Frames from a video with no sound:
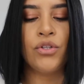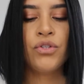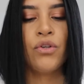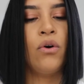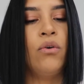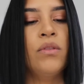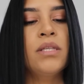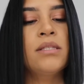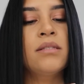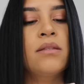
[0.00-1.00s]
So
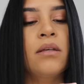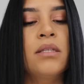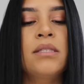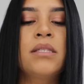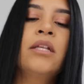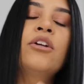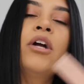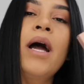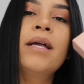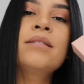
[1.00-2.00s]
this is the
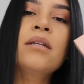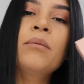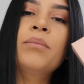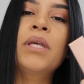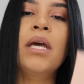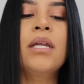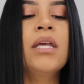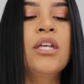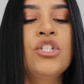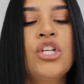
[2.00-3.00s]
concealer. I ended up getting
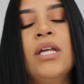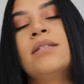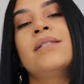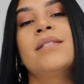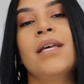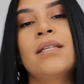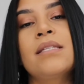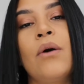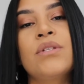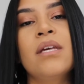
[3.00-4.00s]
it in shade 6.
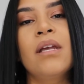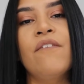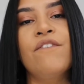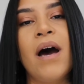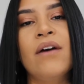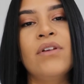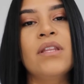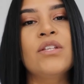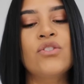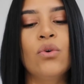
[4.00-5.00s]
I was gonna get 5 and
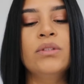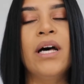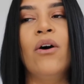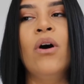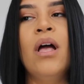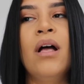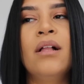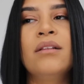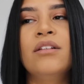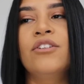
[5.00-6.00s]
they sold out
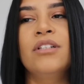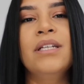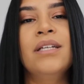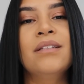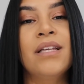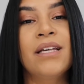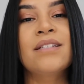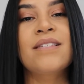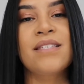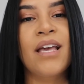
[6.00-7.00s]
literally in like
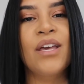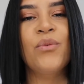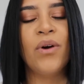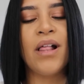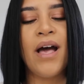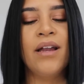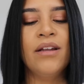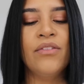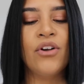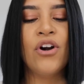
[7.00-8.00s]
a second while I had it
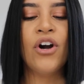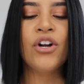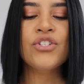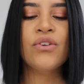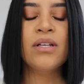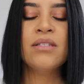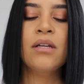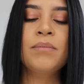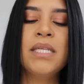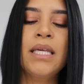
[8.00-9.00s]
in the cart. So I ended
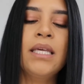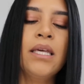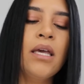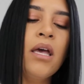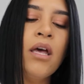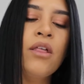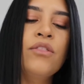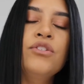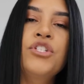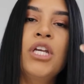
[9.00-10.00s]
up taking
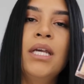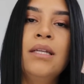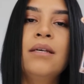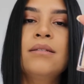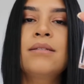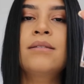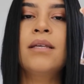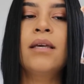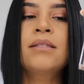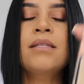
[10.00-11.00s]
shade
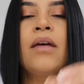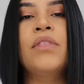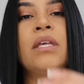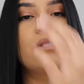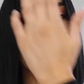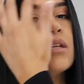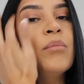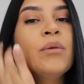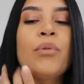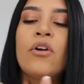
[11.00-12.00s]
6. I think it's gonna
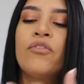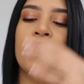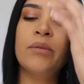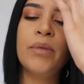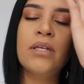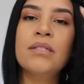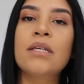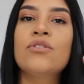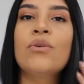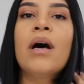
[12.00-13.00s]
be perfect because
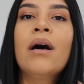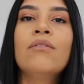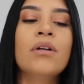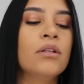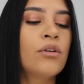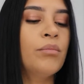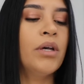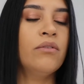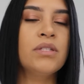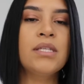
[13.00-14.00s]
I do have a little bit
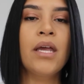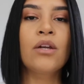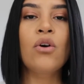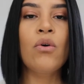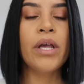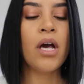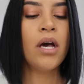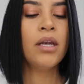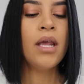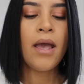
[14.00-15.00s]
of a tan going on.